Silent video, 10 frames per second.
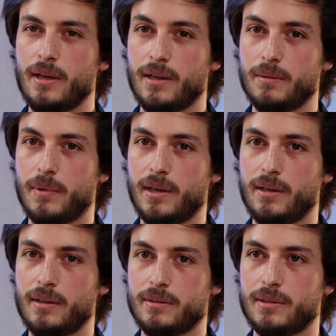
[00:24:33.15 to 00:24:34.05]
In
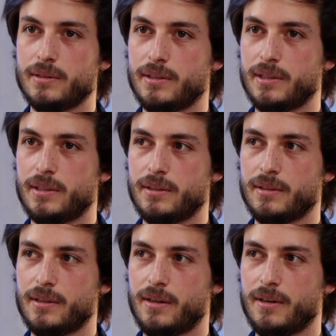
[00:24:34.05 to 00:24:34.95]
my third year,
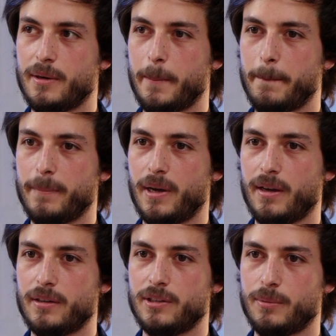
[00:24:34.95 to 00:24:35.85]
I
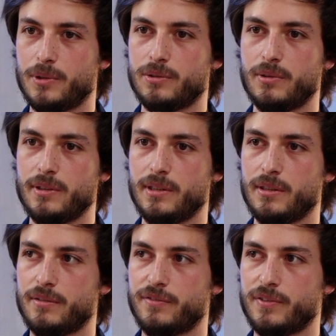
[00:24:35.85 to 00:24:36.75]
had the opportunity
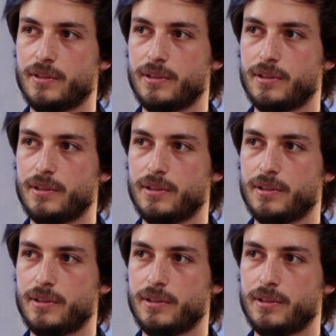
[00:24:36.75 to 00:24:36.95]
of